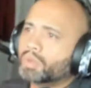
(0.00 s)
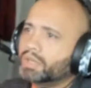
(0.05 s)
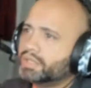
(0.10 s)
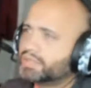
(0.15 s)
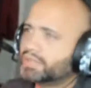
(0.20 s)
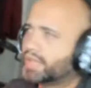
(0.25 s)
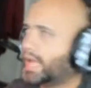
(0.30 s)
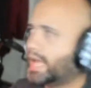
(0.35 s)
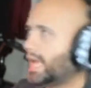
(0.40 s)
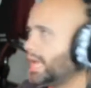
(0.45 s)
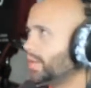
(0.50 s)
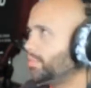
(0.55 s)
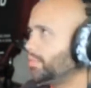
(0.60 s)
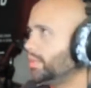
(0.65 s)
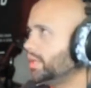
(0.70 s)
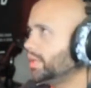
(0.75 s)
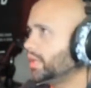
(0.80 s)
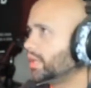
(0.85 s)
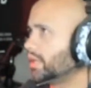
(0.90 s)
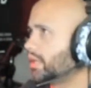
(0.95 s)
is
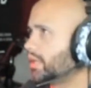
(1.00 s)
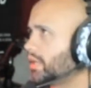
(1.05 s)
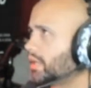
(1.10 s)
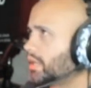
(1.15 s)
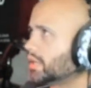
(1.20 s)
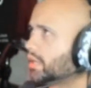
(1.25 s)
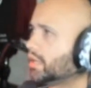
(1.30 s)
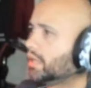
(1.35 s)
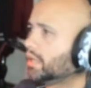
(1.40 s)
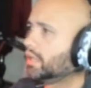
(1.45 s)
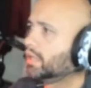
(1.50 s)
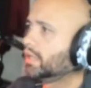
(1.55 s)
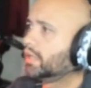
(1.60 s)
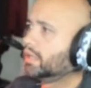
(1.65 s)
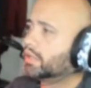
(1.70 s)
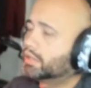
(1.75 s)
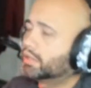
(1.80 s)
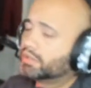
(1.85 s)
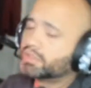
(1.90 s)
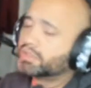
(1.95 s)
happening?
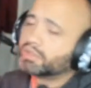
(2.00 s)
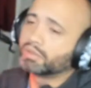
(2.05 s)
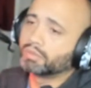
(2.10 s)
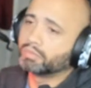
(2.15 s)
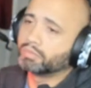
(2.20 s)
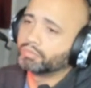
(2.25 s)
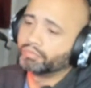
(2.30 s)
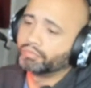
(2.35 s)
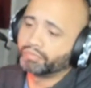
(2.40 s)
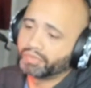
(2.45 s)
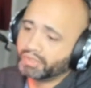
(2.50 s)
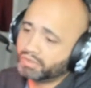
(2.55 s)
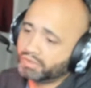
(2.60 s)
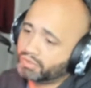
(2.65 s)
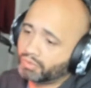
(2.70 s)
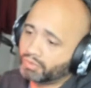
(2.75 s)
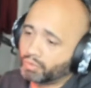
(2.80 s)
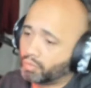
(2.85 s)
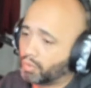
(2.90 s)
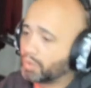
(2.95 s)
This is a
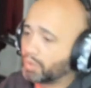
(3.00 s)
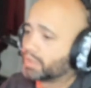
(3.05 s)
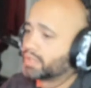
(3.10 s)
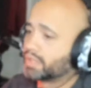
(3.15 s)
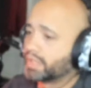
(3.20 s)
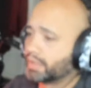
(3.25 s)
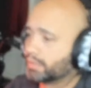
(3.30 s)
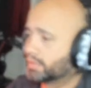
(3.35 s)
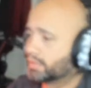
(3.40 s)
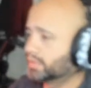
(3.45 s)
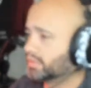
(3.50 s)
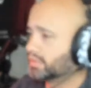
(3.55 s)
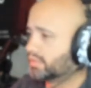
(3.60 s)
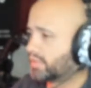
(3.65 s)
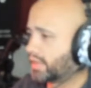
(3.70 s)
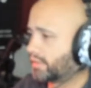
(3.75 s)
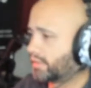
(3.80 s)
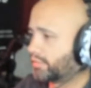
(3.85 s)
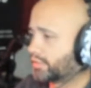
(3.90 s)
war team. This is like for